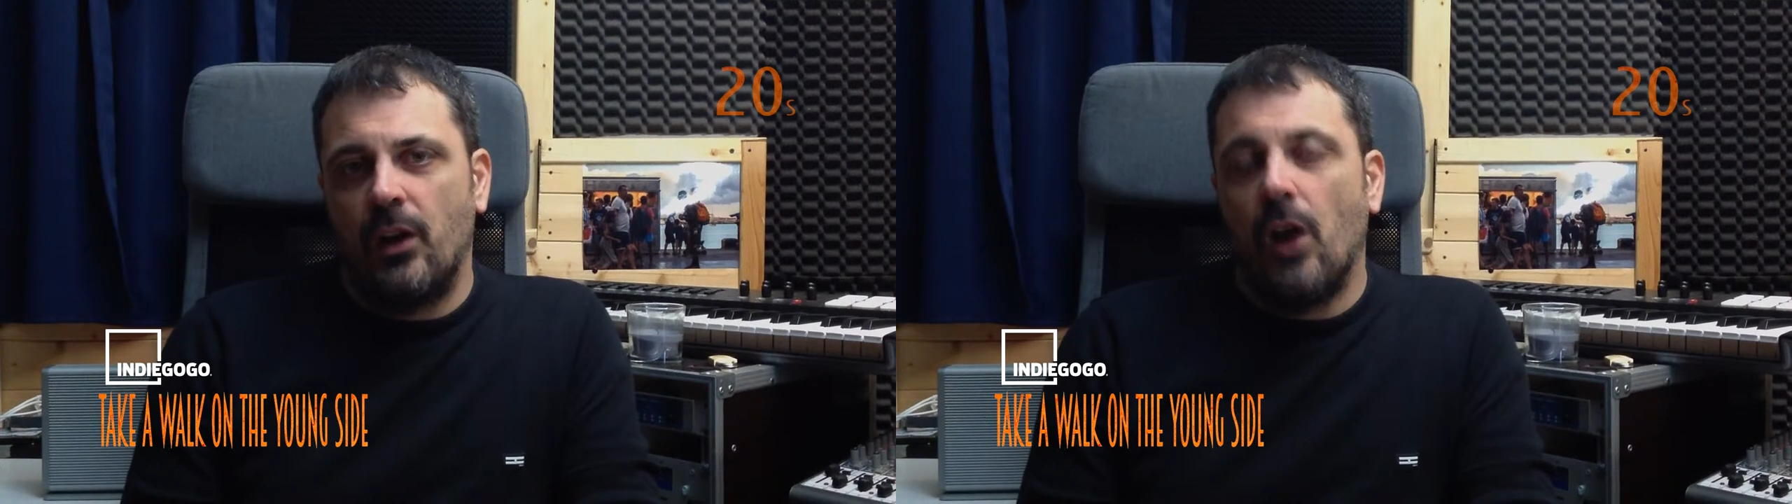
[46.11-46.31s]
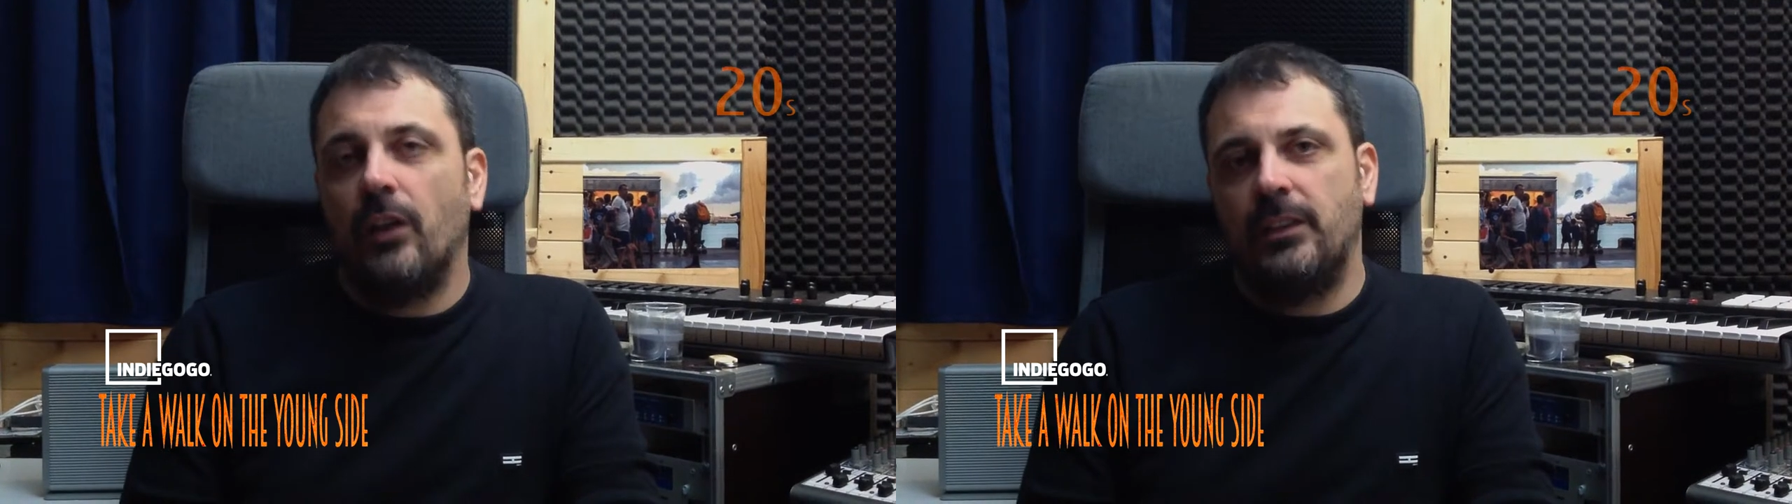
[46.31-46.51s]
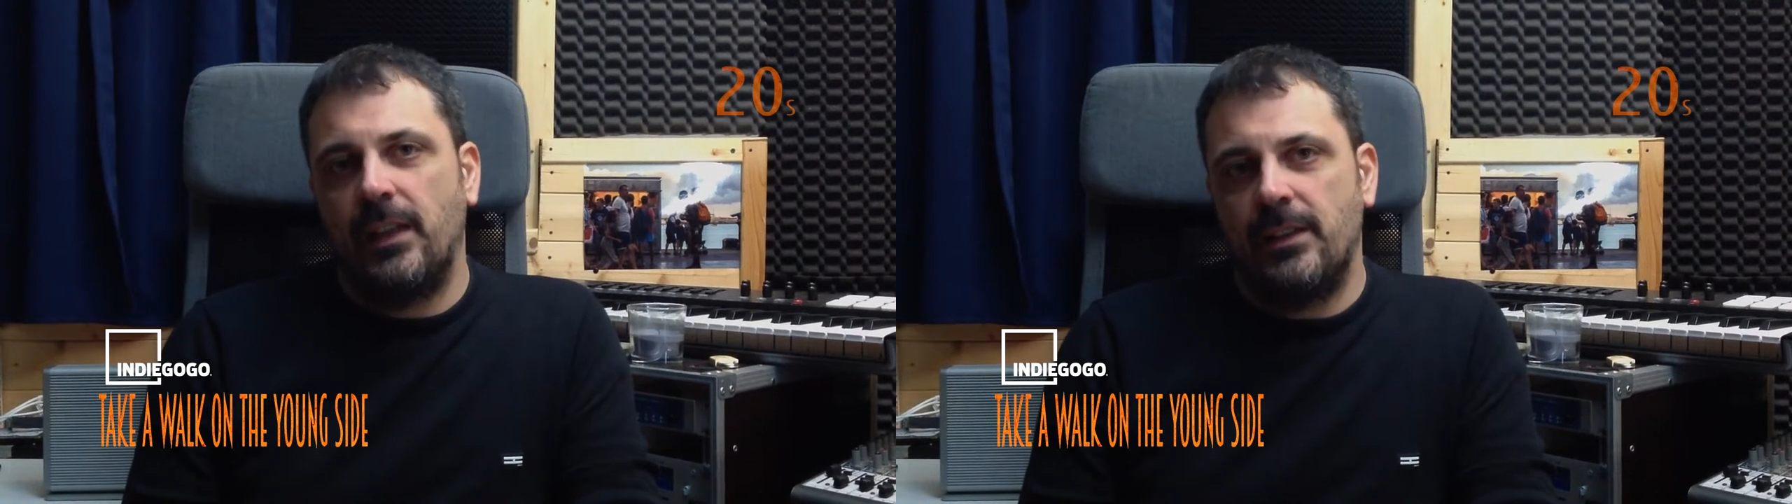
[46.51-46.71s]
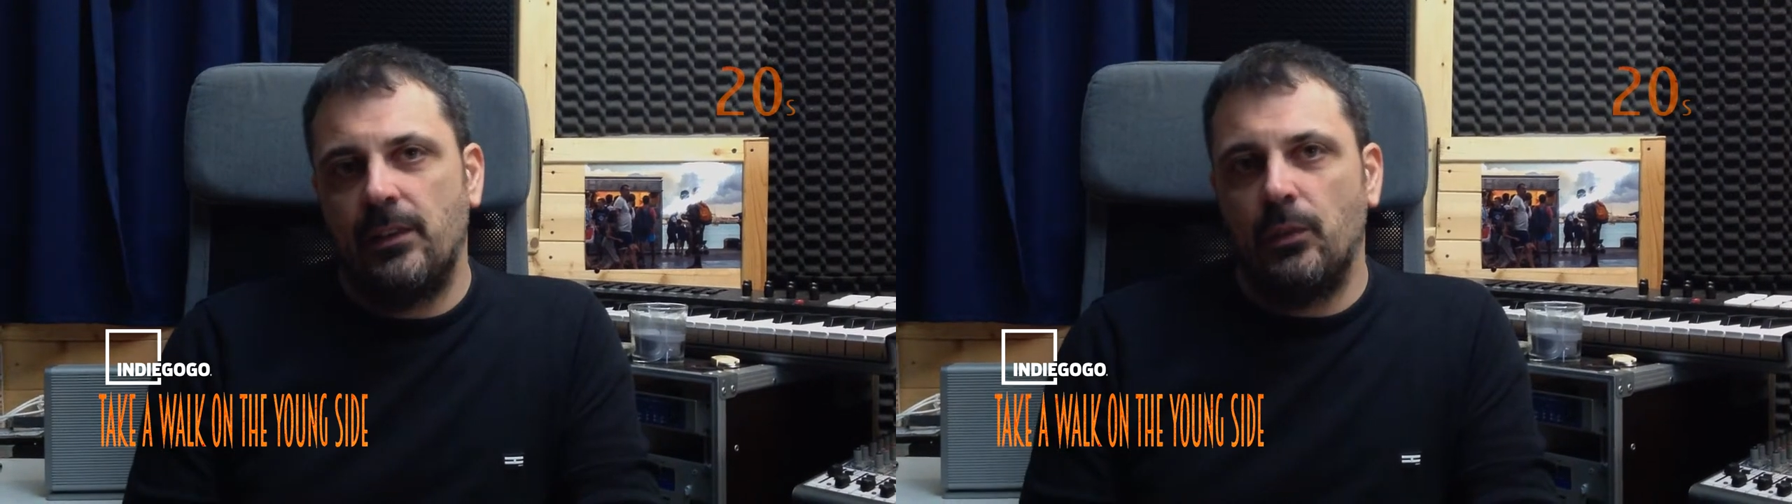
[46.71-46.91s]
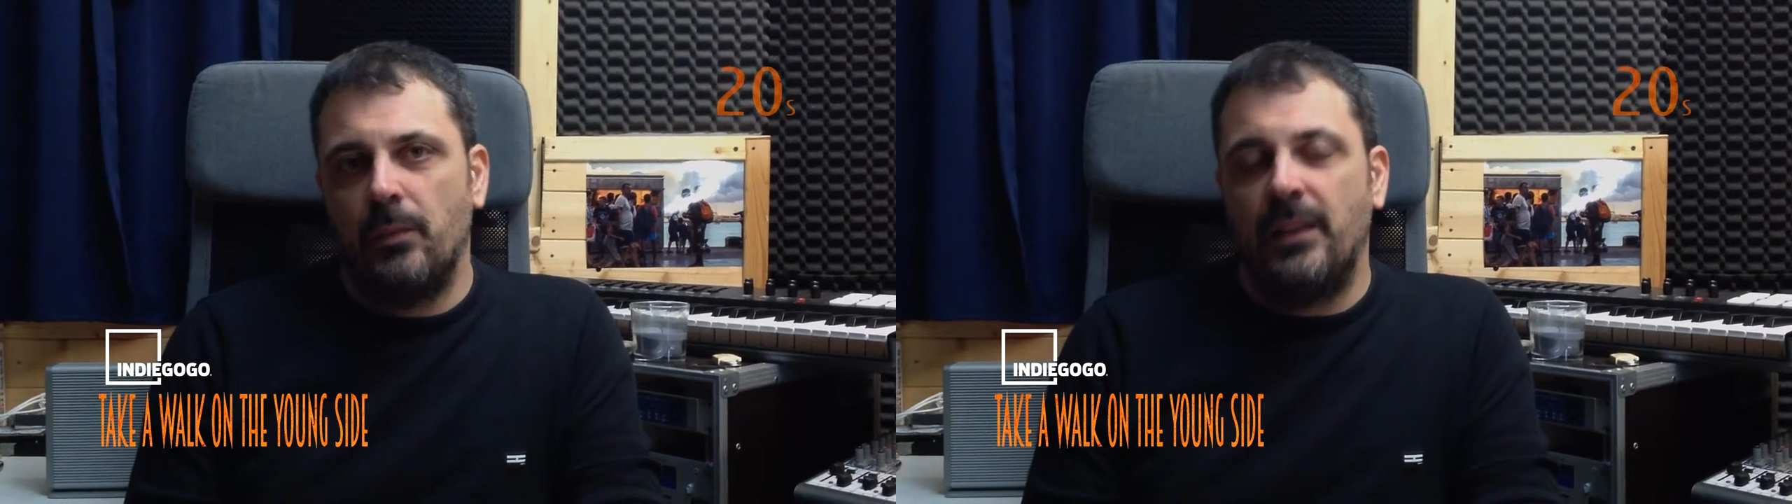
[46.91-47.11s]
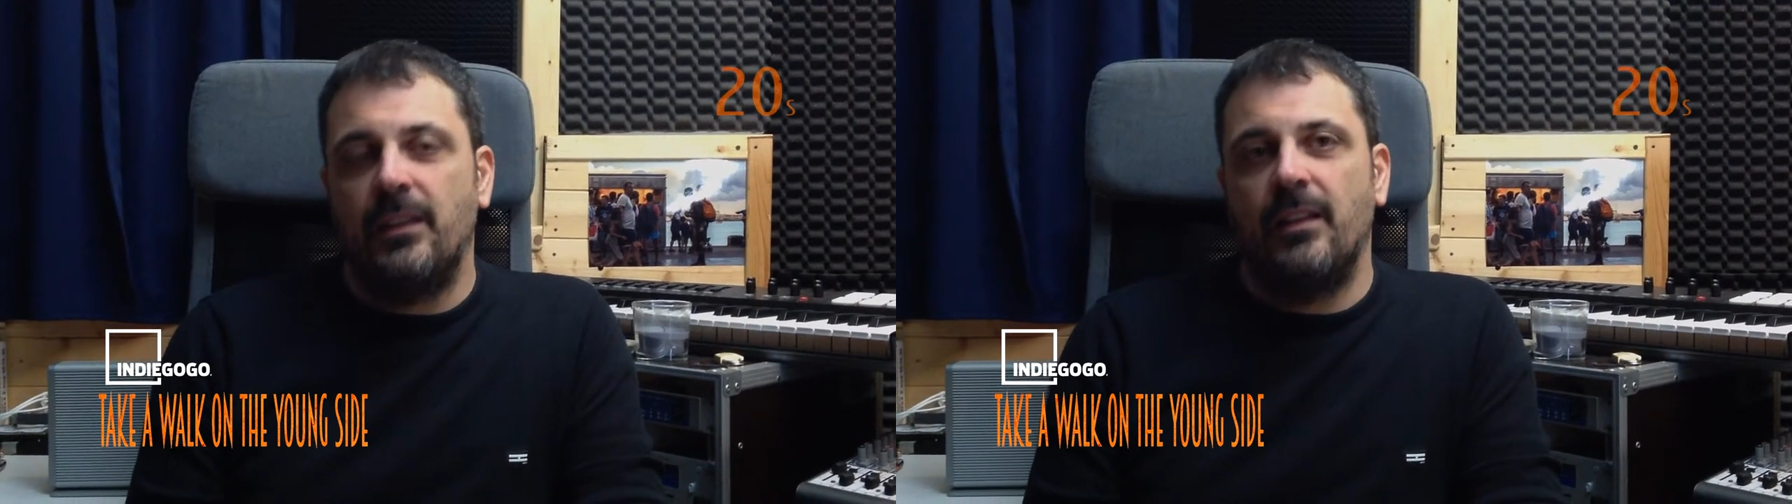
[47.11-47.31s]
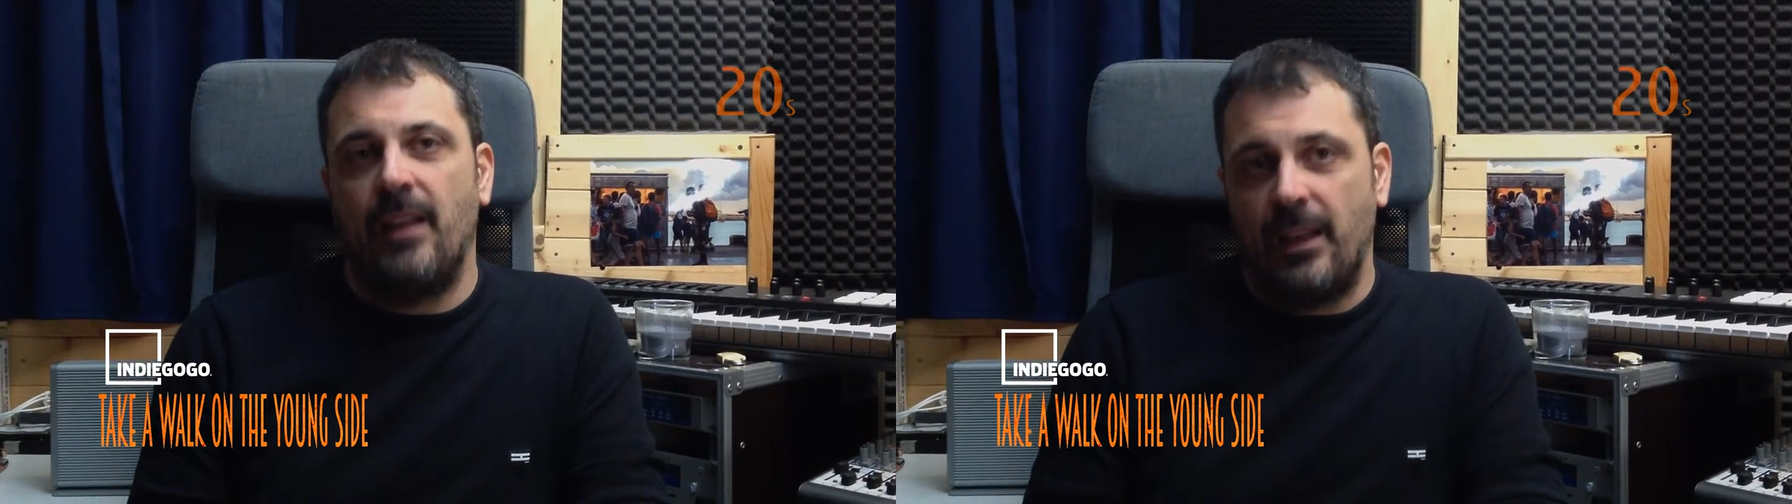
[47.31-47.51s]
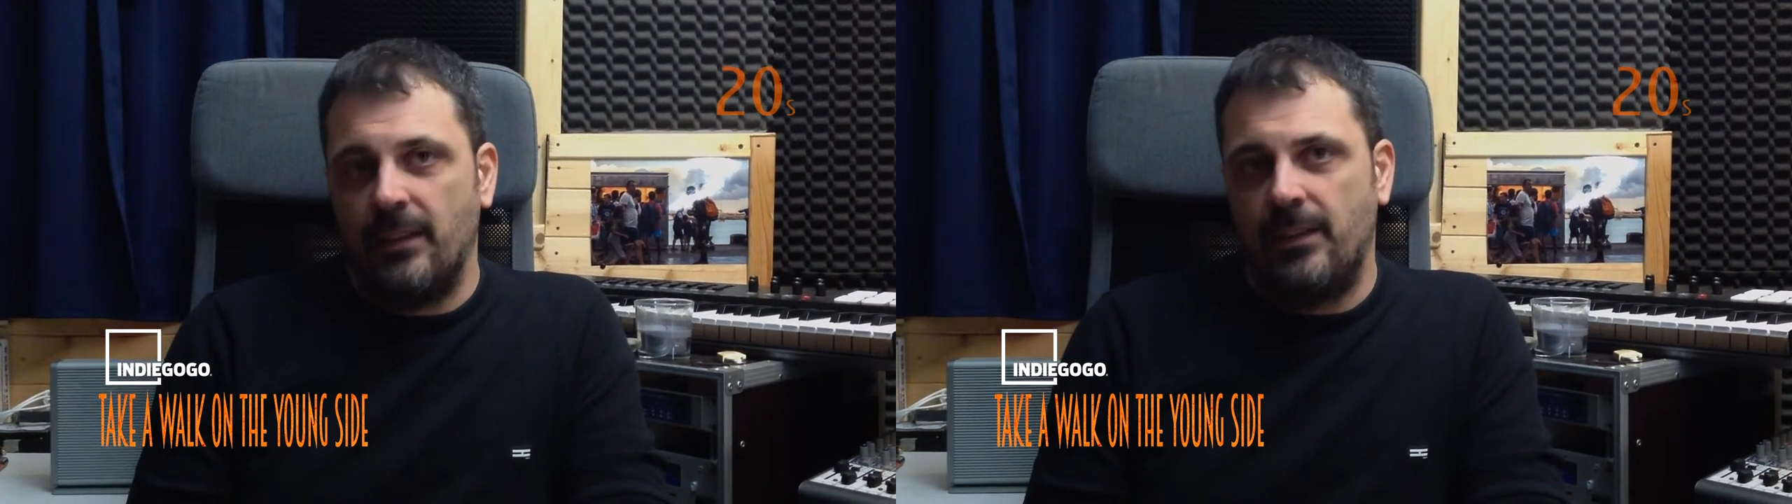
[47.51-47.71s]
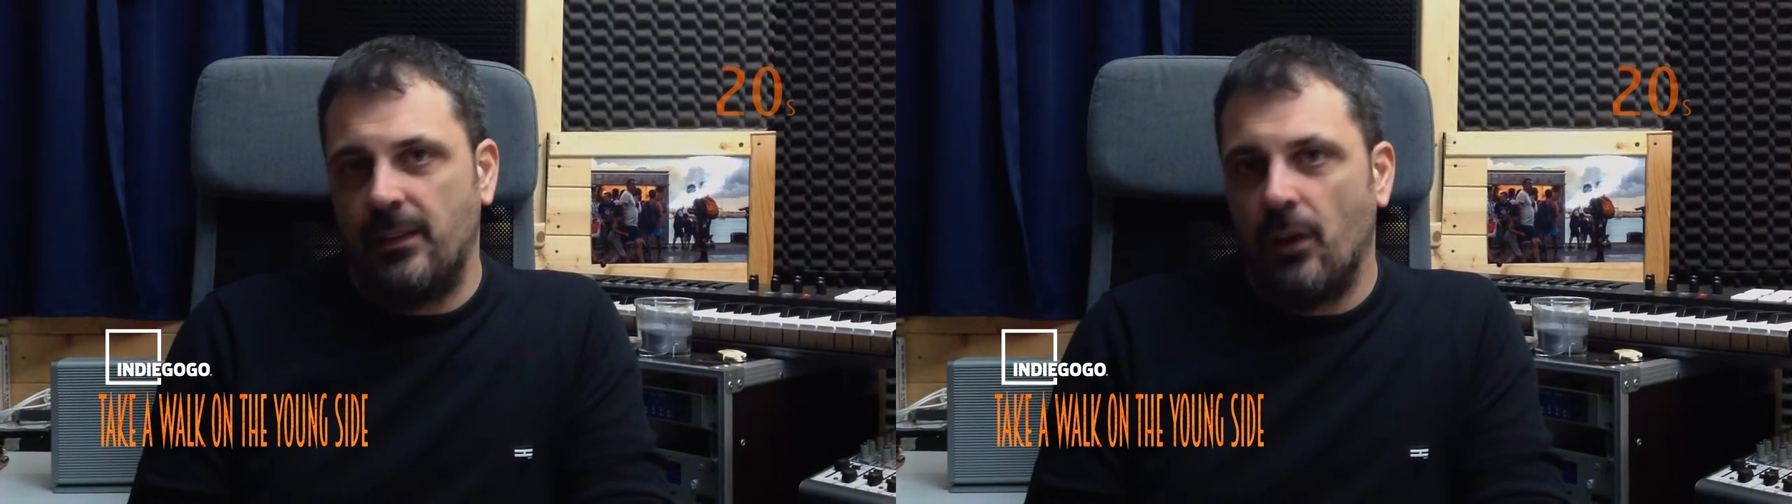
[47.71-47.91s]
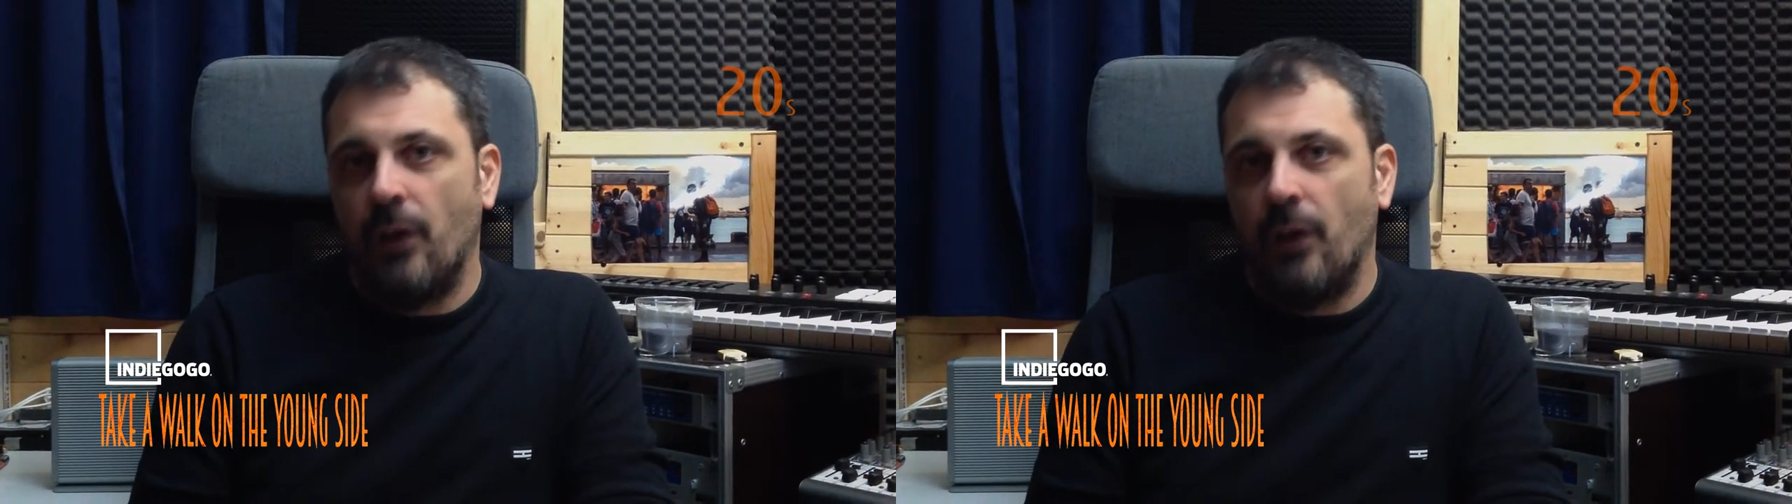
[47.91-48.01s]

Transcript: contents to meet the needs